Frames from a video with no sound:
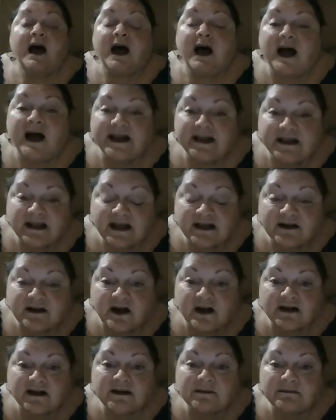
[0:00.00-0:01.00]
I
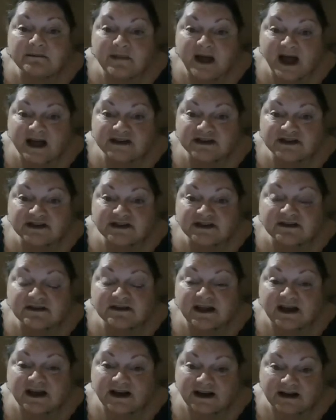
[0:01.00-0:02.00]
cannot imagine
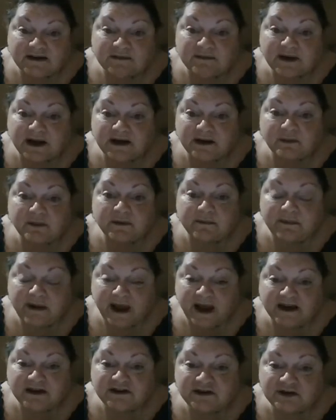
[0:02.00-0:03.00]
that anybody would
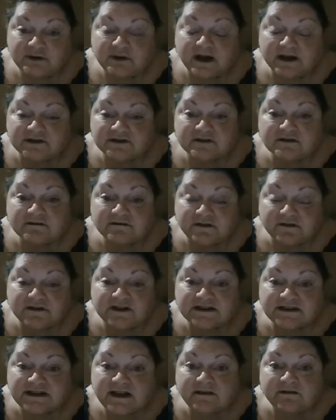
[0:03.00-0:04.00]
pay
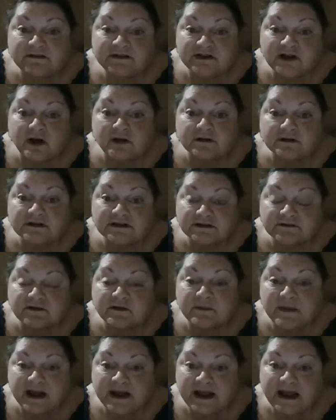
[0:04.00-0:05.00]
$257 for
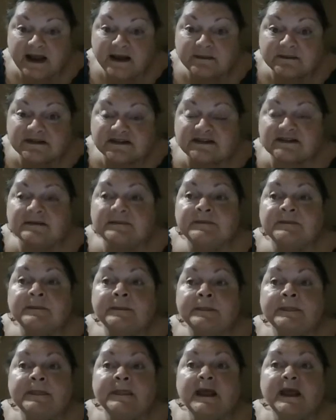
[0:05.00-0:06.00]
my lamps.
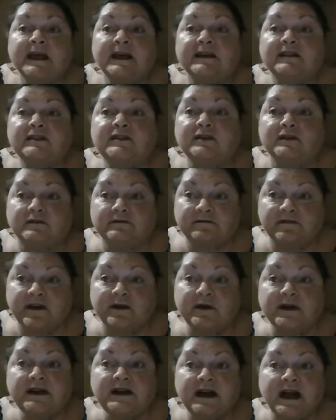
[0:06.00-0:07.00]
They're
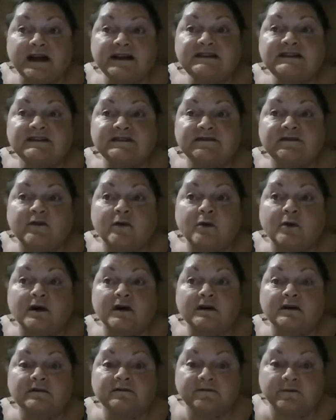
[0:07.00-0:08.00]
very nice
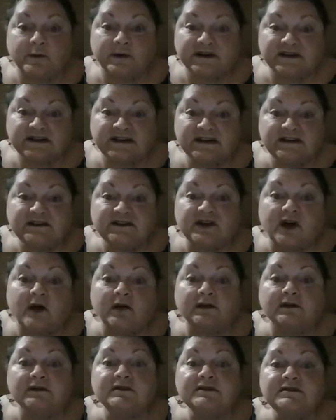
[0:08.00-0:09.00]
for
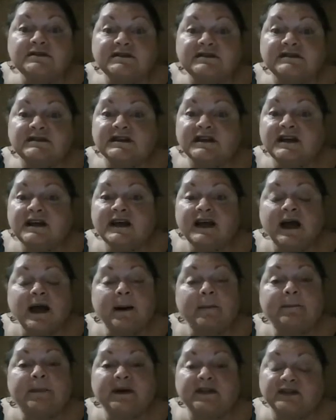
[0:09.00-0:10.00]
$14,
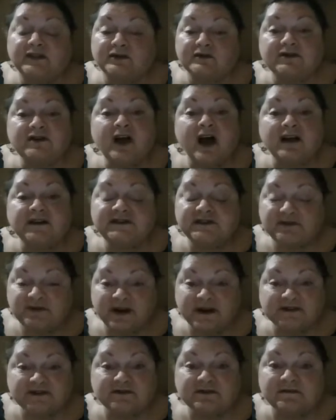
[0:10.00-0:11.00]
but they're not
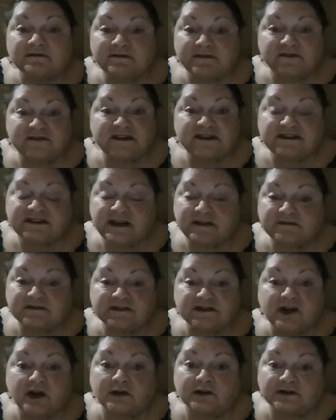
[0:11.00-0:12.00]

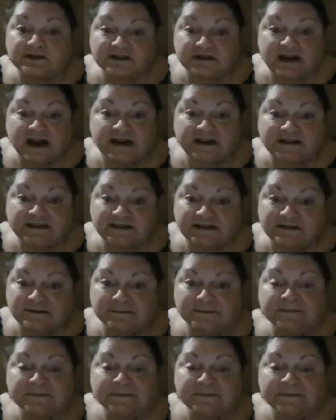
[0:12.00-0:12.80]
$257 nice.